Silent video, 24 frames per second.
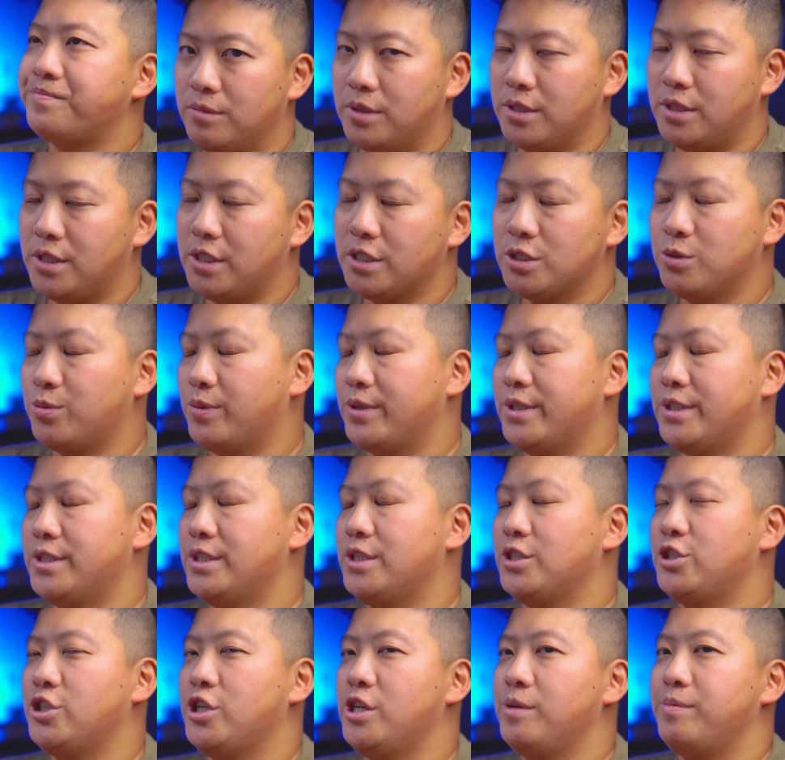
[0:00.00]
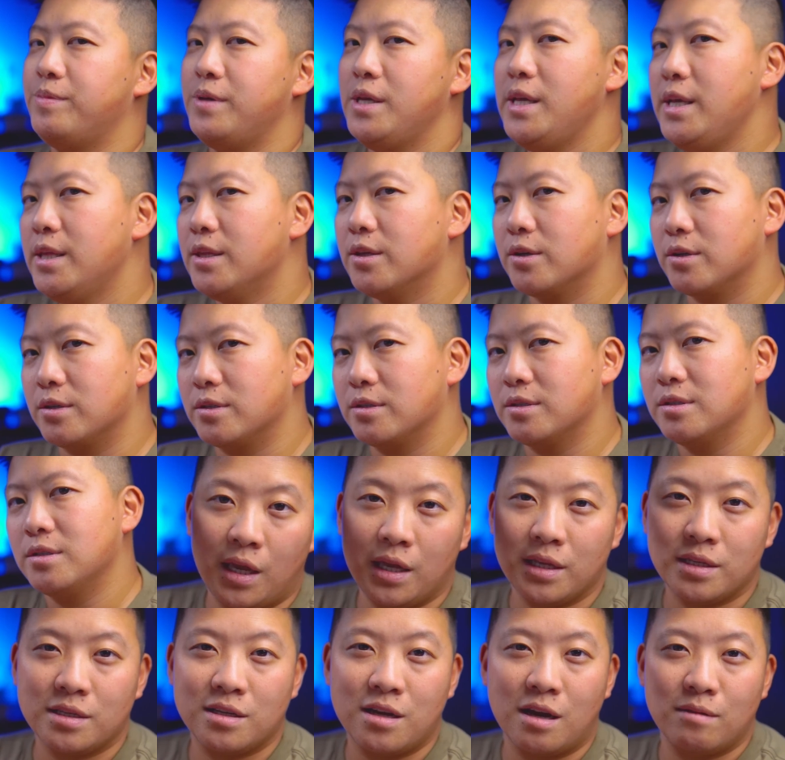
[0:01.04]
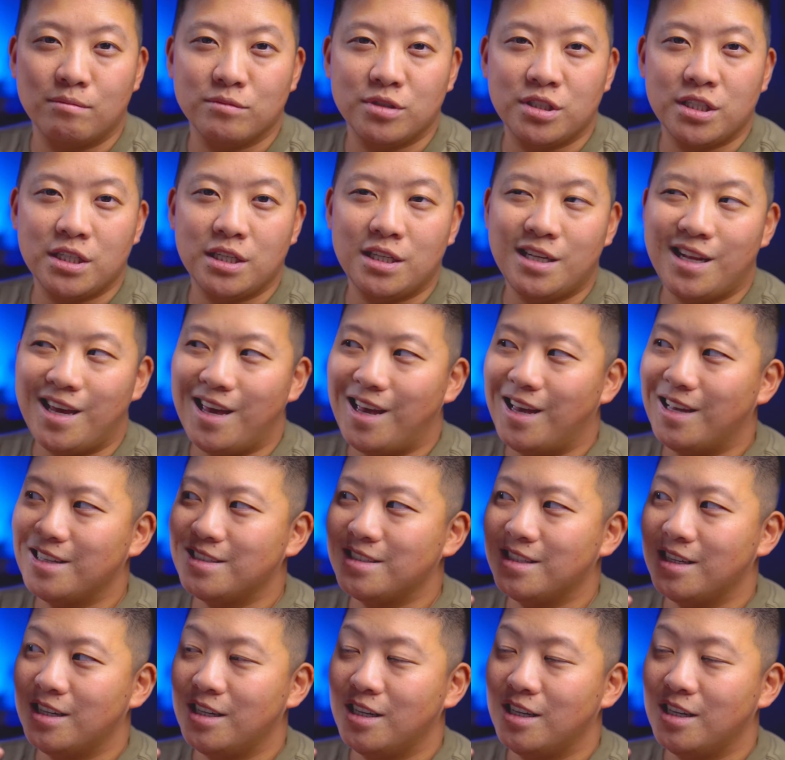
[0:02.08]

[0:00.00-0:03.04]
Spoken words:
But this one isn't cheap either, and comes in at